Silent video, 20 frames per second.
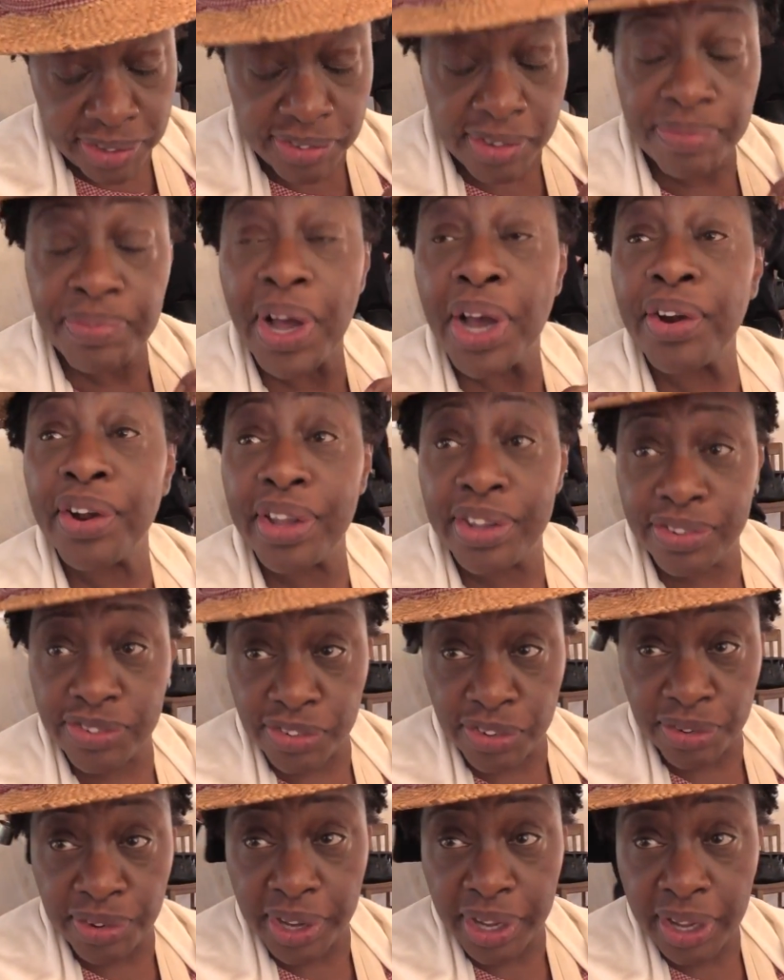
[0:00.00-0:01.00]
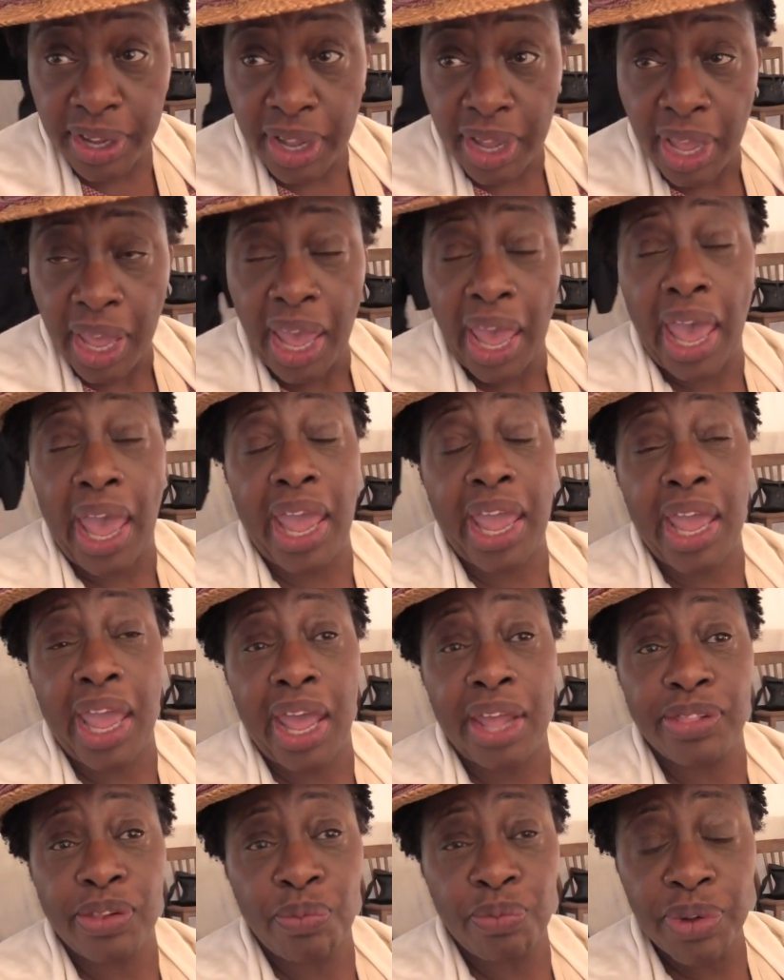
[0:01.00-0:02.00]
piece of our history.
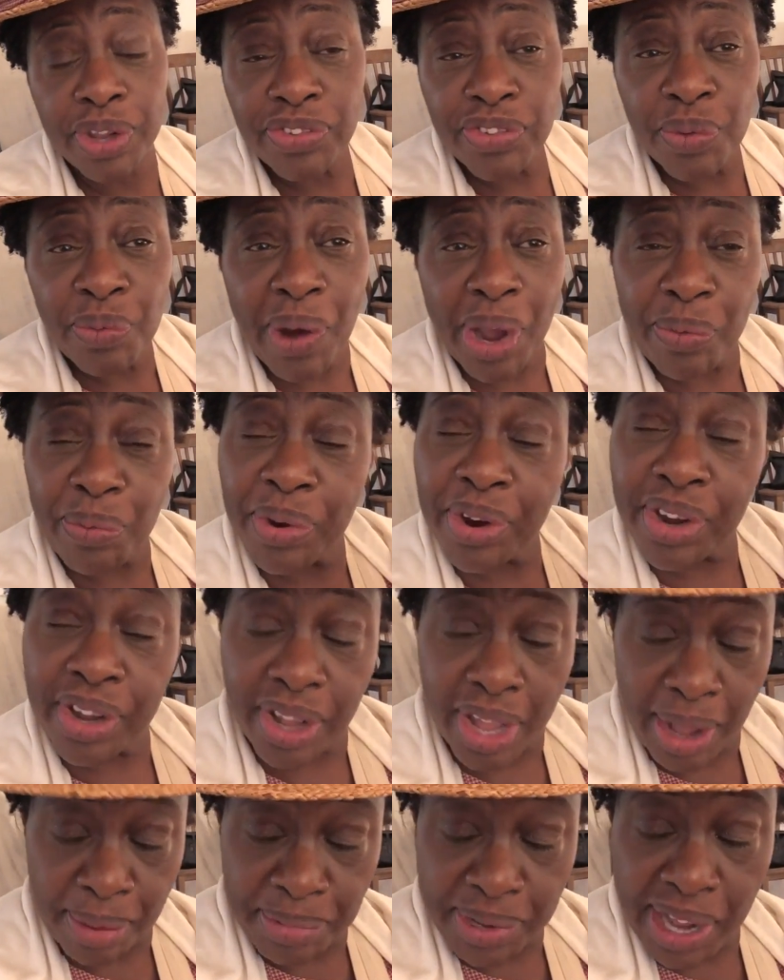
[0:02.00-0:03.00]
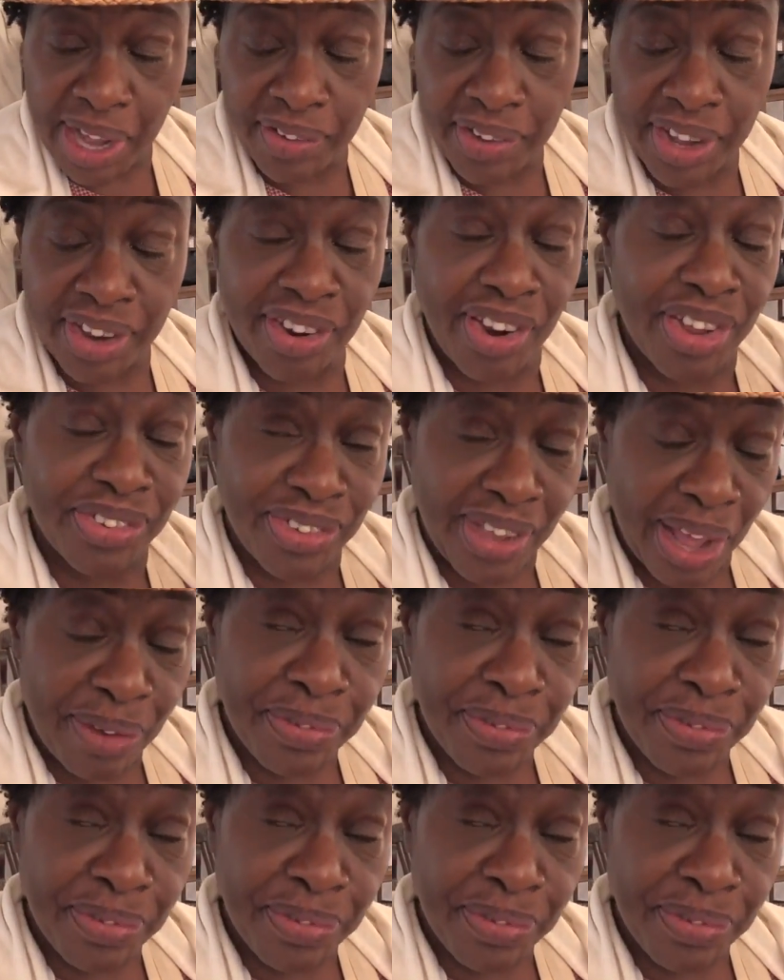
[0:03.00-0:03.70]
And the reason why we're coming out here as